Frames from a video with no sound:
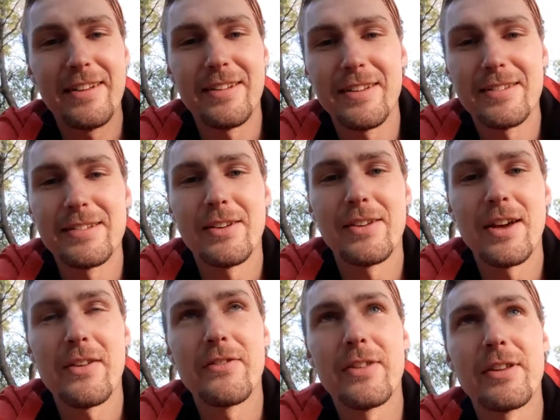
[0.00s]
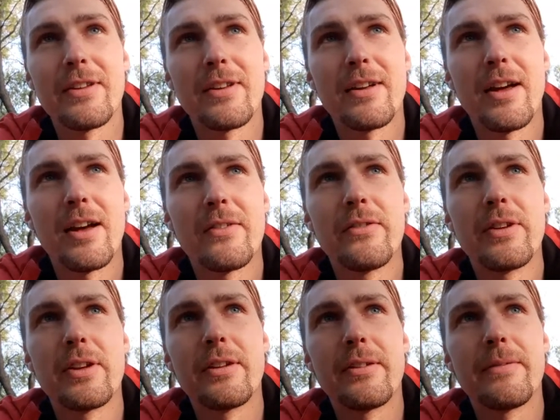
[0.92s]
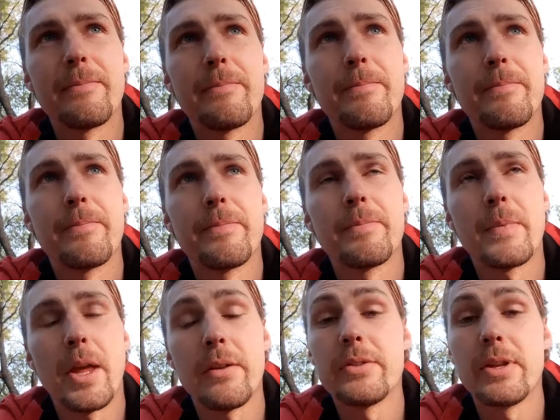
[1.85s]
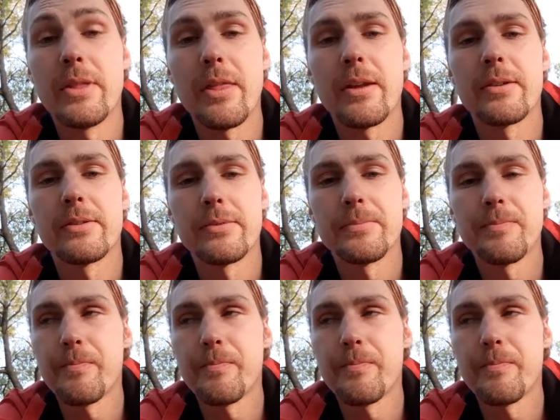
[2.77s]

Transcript: yeah, that's how I, I've uh, I've seen things.